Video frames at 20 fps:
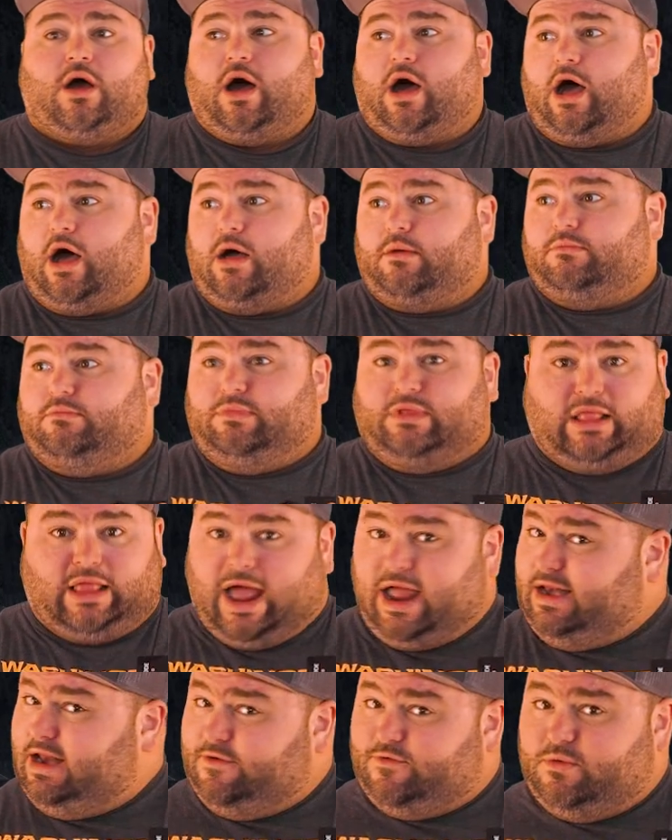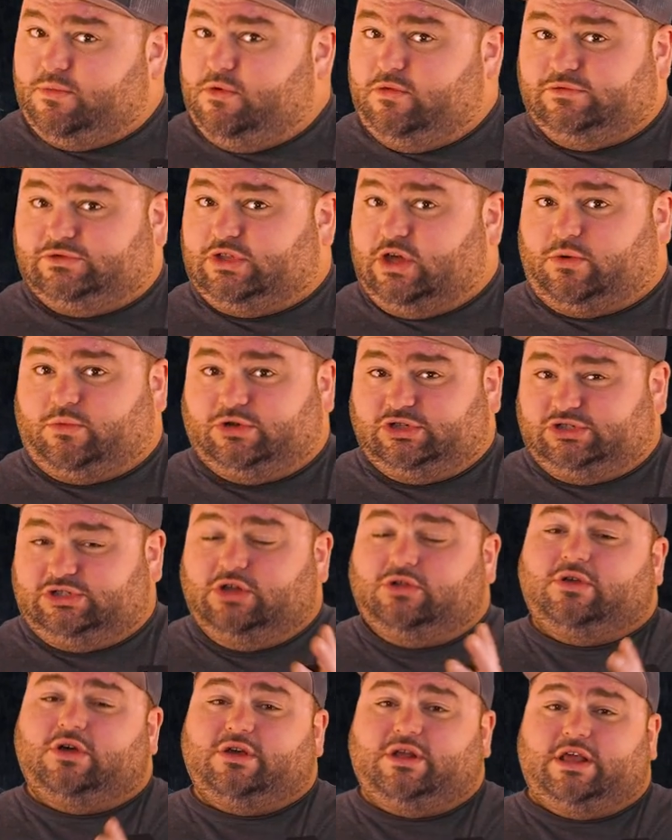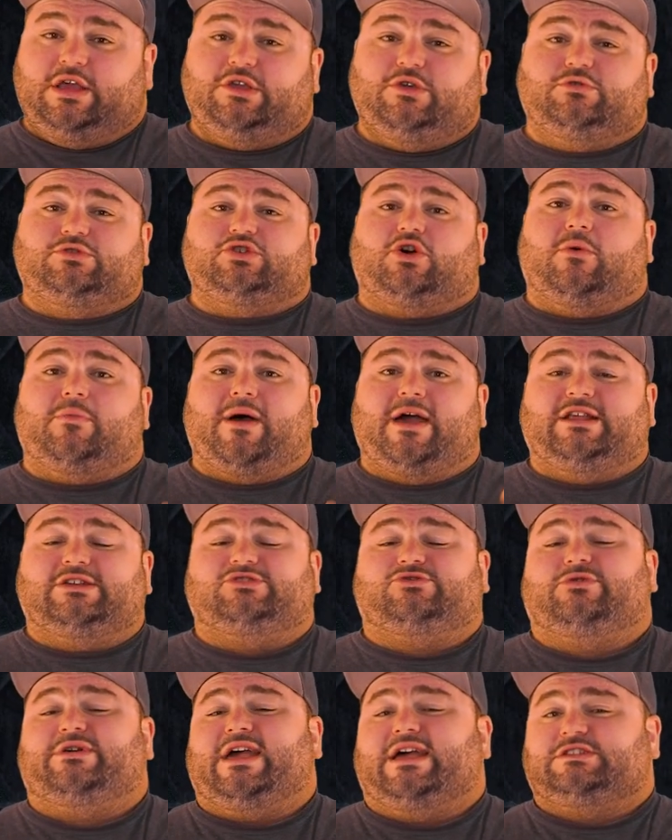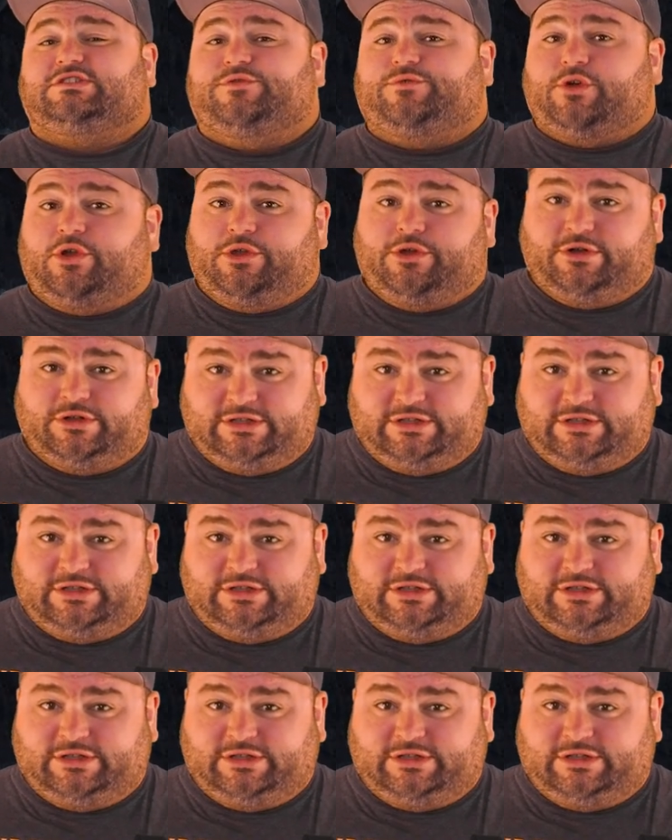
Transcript: The line never moves though. We're still looking at Utah -3 as of earlier